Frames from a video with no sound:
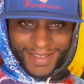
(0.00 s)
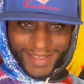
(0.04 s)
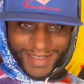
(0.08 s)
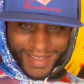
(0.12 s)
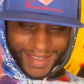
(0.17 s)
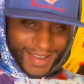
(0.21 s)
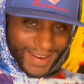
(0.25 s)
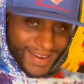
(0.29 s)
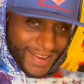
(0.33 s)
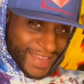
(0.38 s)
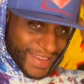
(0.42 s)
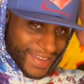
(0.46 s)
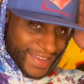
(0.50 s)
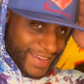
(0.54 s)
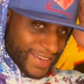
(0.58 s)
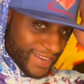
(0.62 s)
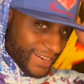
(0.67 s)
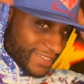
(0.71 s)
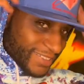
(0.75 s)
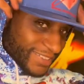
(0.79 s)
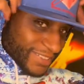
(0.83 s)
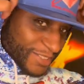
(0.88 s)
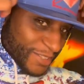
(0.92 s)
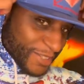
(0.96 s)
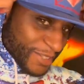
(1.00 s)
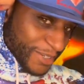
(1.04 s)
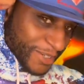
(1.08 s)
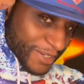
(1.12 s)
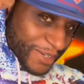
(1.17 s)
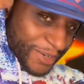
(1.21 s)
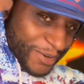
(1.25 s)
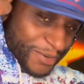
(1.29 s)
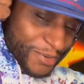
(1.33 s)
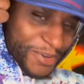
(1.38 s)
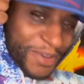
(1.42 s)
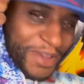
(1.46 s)
I like how this look.
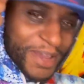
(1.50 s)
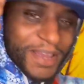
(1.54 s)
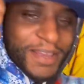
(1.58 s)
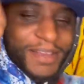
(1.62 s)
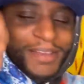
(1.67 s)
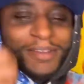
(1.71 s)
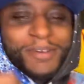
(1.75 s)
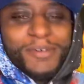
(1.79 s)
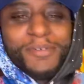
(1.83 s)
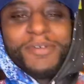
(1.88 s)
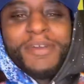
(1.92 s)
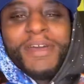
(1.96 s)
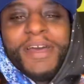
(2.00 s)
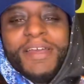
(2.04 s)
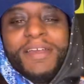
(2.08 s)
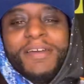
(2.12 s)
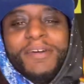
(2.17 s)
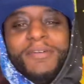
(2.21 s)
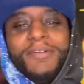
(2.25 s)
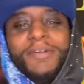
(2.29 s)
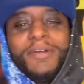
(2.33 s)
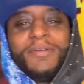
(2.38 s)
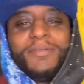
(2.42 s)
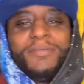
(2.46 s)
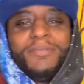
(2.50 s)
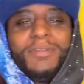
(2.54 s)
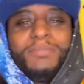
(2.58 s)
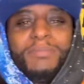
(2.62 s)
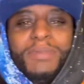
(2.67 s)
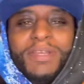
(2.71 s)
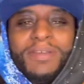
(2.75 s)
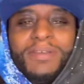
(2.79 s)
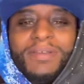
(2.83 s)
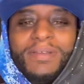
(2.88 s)
Okay, hold on.